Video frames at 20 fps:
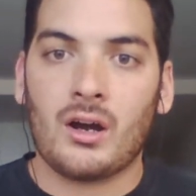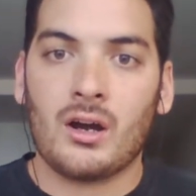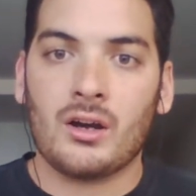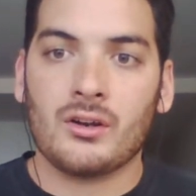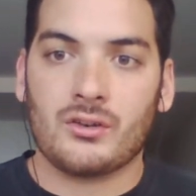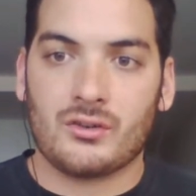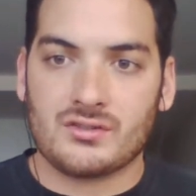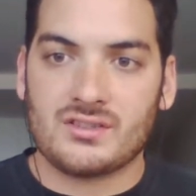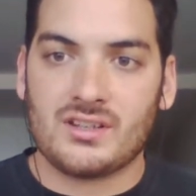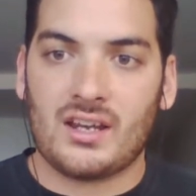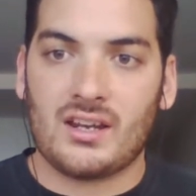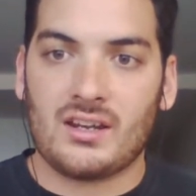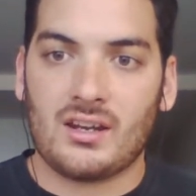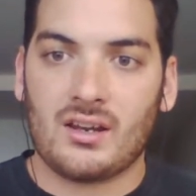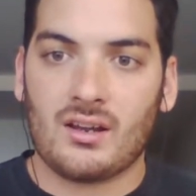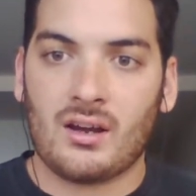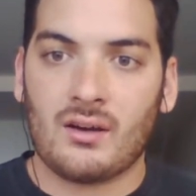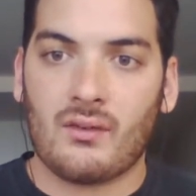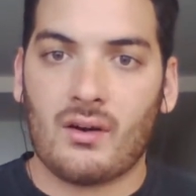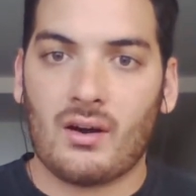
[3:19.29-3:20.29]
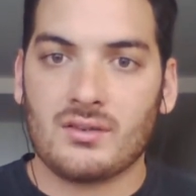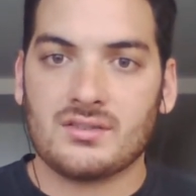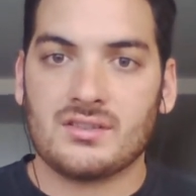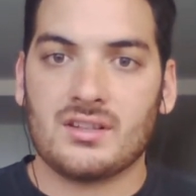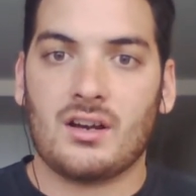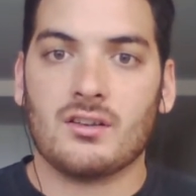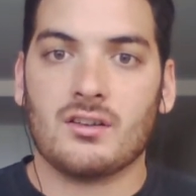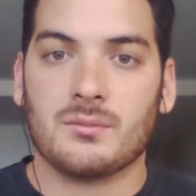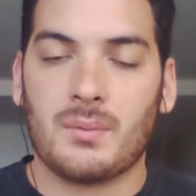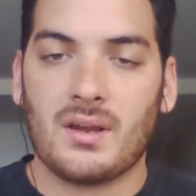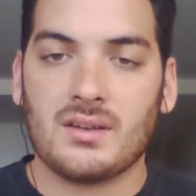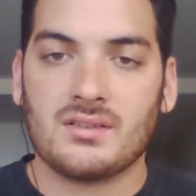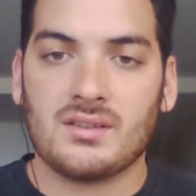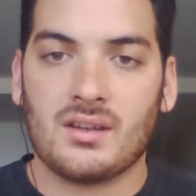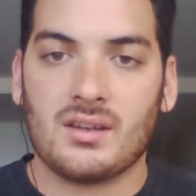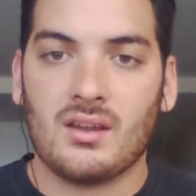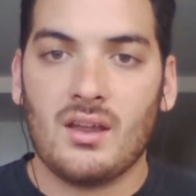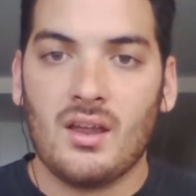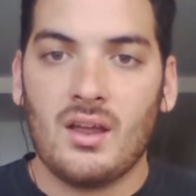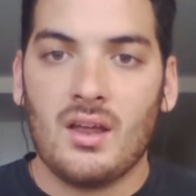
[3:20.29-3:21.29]
understanding of ourselves,
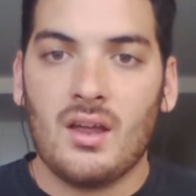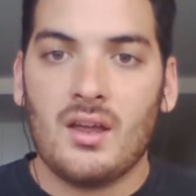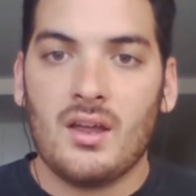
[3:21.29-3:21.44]
basically.